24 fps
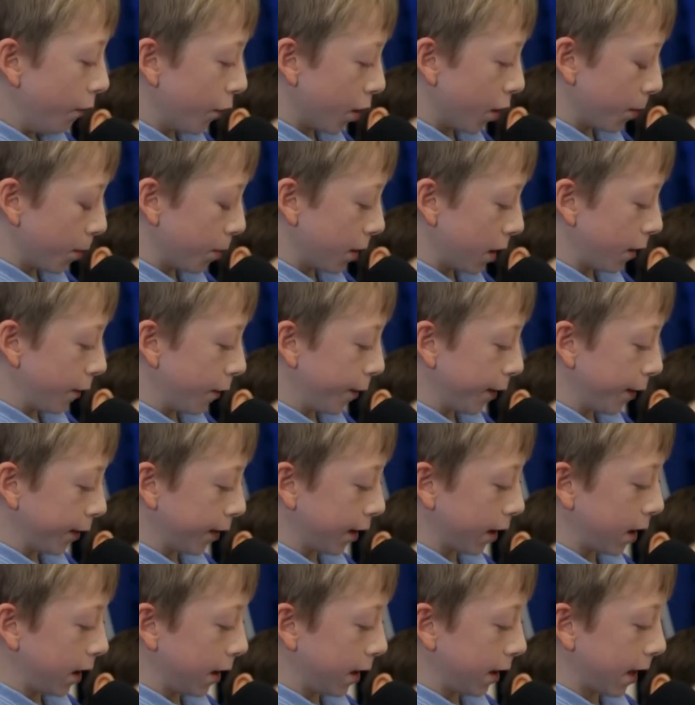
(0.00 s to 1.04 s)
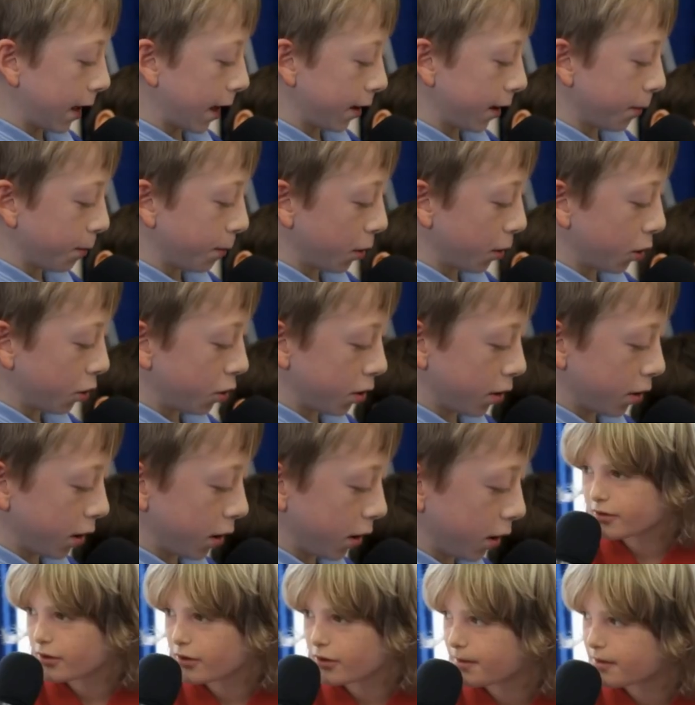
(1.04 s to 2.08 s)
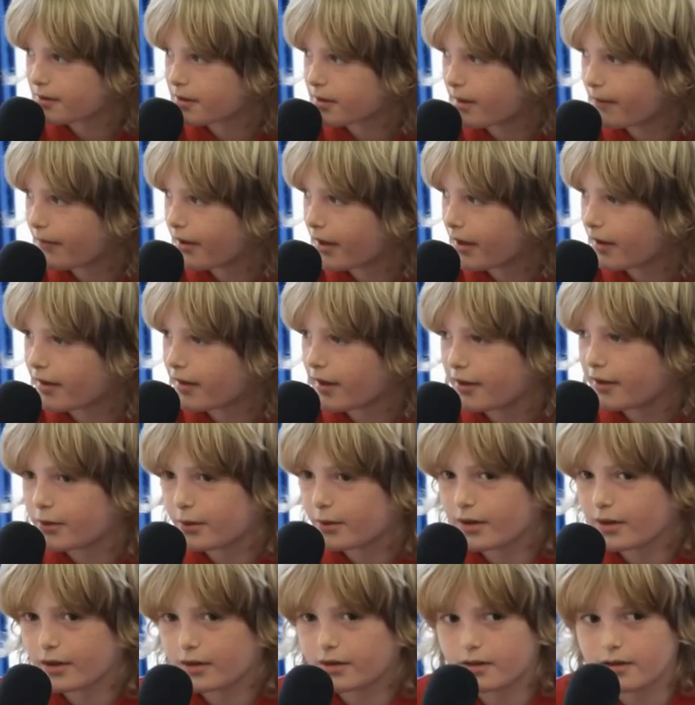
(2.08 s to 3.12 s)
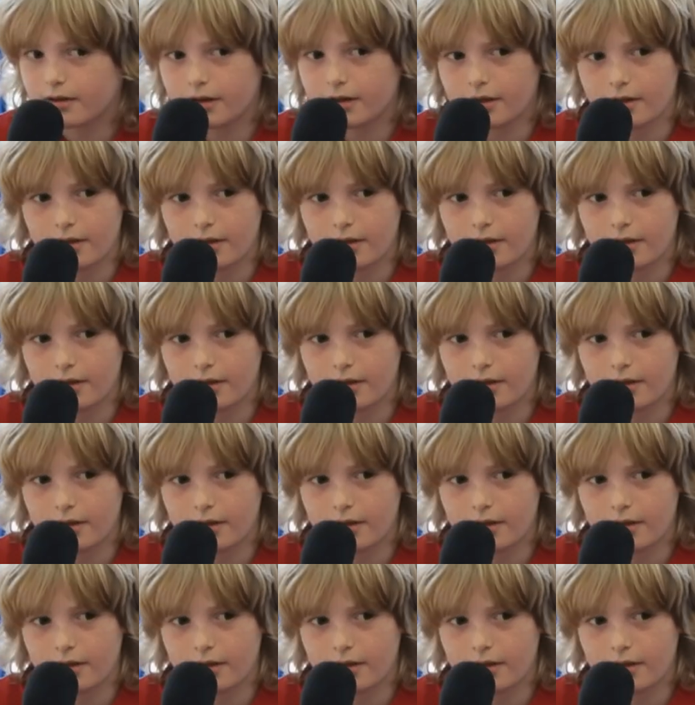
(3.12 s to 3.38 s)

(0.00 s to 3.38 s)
encouraging young people to lead the way